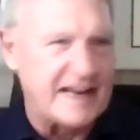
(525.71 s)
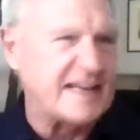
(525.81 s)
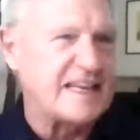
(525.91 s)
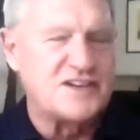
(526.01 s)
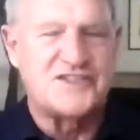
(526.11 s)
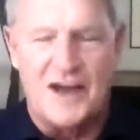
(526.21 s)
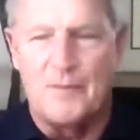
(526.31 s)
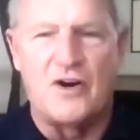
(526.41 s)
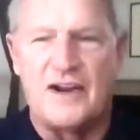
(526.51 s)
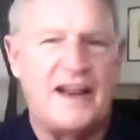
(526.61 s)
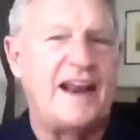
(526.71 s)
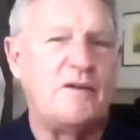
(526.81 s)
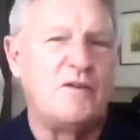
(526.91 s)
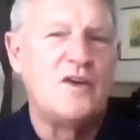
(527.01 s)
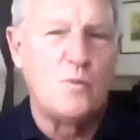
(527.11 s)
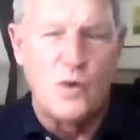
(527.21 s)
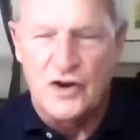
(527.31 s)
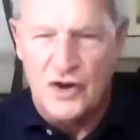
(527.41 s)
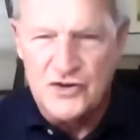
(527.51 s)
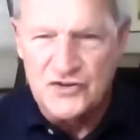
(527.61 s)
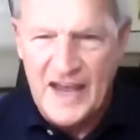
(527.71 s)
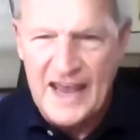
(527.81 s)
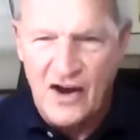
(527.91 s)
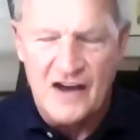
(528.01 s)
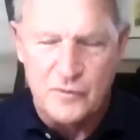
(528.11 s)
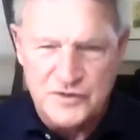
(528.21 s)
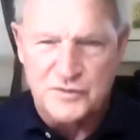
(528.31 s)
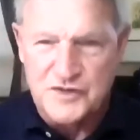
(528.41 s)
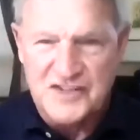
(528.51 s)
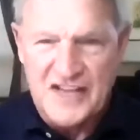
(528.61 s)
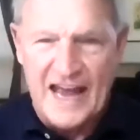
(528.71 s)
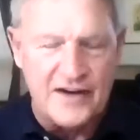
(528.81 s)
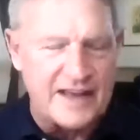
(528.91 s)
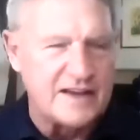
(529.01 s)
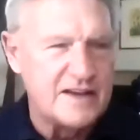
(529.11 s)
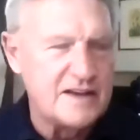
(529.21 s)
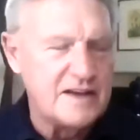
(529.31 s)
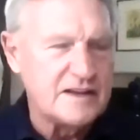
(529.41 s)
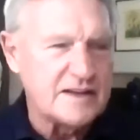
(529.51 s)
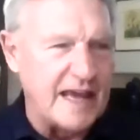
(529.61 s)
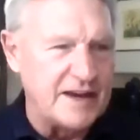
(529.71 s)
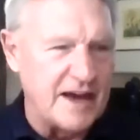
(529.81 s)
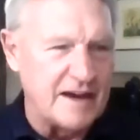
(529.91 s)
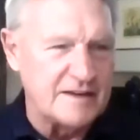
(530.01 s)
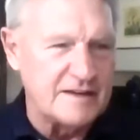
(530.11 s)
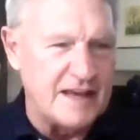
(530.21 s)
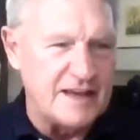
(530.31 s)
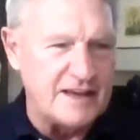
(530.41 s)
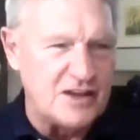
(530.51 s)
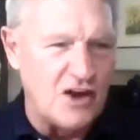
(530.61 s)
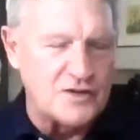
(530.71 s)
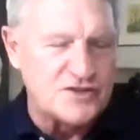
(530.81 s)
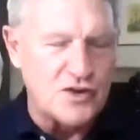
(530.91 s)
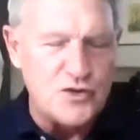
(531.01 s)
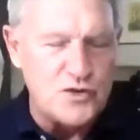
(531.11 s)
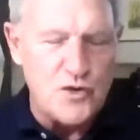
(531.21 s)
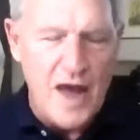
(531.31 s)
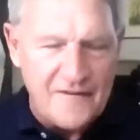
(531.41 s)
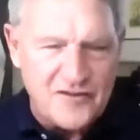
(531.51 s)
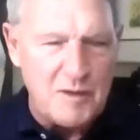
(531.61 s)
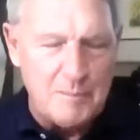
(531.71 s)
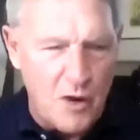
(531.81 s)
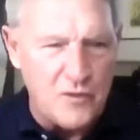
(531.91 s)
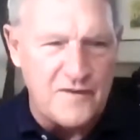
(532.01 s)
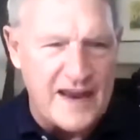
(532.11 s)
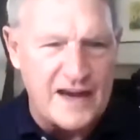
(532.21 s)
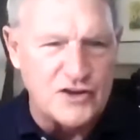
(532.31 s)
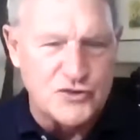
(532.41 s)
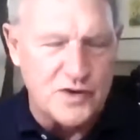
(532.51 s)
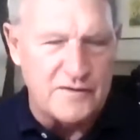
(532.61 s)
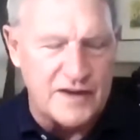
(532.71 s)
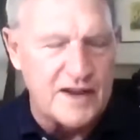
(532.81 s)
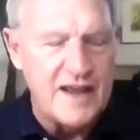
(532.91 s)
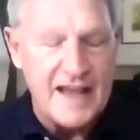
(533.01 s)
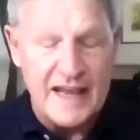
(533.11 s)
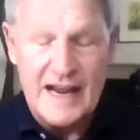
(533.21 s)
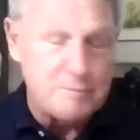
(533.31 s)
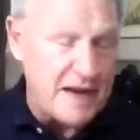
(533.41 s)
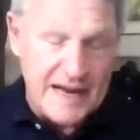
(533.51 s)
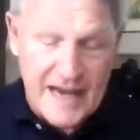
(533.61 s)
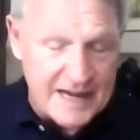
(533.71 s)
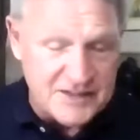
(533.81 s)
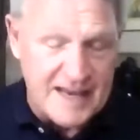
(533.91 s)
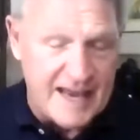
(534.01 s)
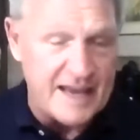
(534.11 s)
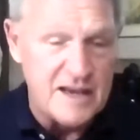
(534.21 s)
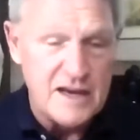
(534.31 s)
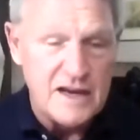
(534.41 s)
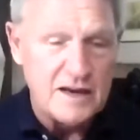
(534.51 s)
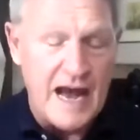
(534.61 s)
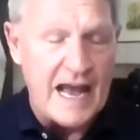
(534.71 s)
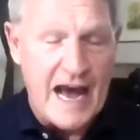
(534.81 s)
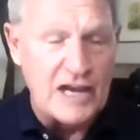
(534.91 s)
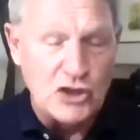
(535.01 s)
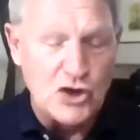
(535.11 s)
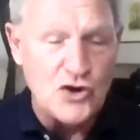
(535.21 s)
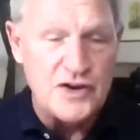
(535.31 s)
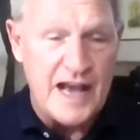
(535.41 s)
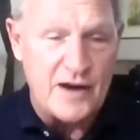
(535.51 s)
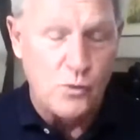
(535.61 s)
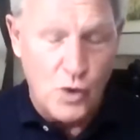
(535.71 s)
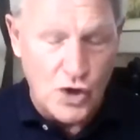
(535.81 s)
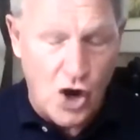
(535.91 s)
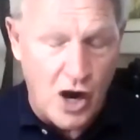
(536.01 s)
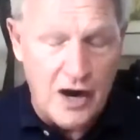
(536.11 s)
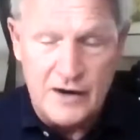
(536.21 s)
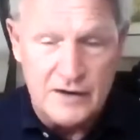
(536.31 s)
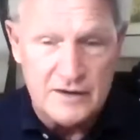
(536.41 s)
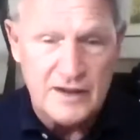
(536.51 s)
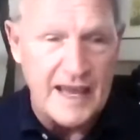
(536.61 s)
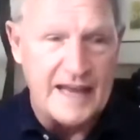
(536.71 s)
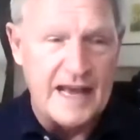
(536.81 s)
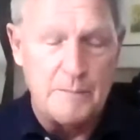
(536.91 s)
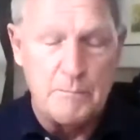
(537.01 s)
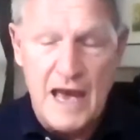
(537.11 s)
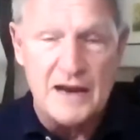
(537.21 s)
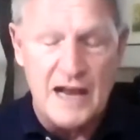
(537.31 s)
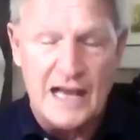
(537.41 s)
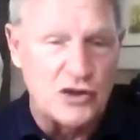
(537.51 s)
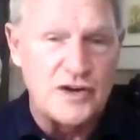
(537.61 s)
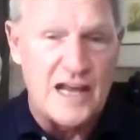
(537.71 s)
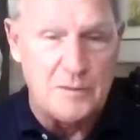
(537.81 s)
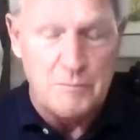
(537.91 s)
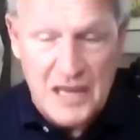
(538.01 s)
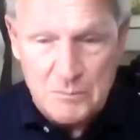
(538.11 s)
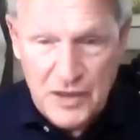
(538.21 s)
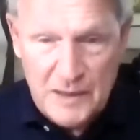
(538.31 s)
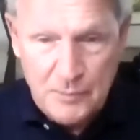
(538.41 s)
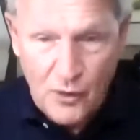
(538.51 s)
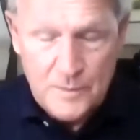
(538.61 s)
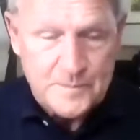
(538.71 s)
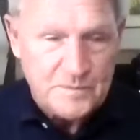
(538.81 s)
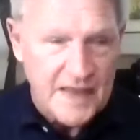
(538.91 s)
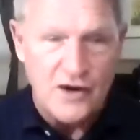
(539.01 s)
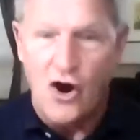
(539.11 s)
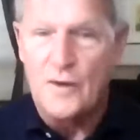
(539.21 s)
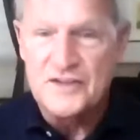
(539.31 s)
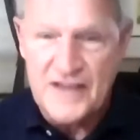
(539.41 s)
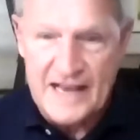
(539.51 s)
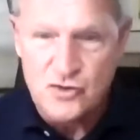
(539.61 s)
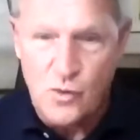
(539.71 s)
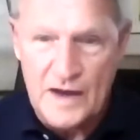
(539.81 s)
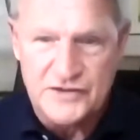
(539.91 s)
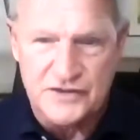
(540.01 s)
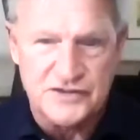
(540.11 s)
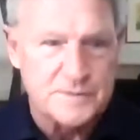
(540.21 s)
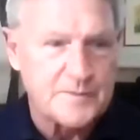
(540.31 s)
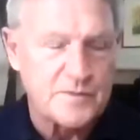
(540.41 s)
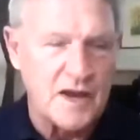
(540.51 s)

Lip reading: Like in the summer, and then work on your day off, which was Saturday. And, so you have to be motivated and driven. But I got to say, I learned how to work hard, and I learned how to meet people and always ask questions.